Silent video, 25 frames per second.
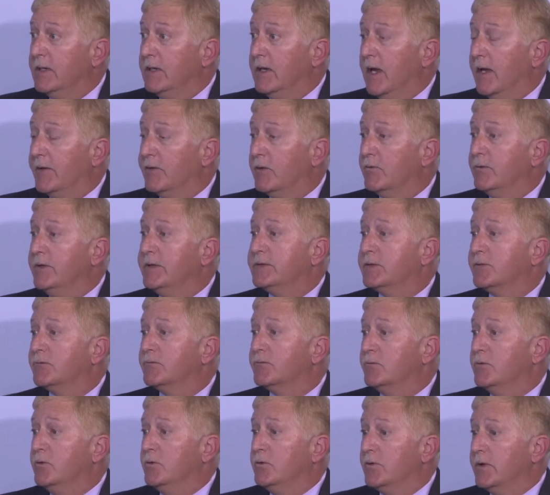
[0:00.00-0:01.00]
and the recent
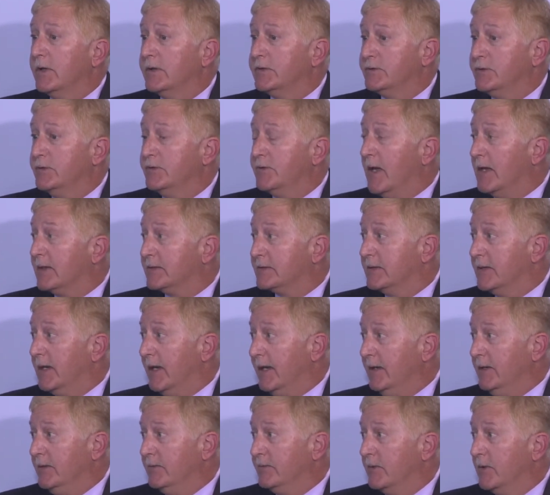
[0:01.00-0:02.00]
rule in
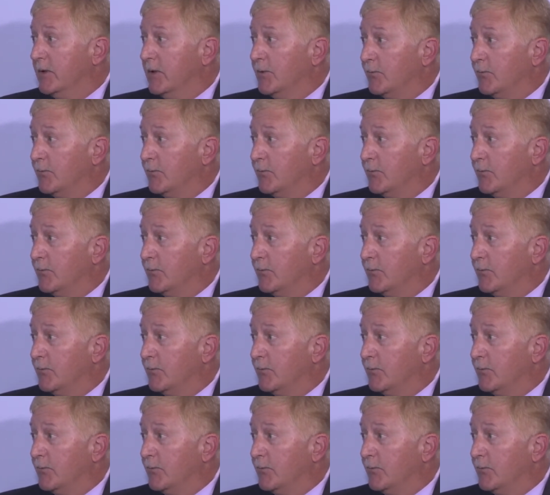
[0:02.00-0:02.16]
2008,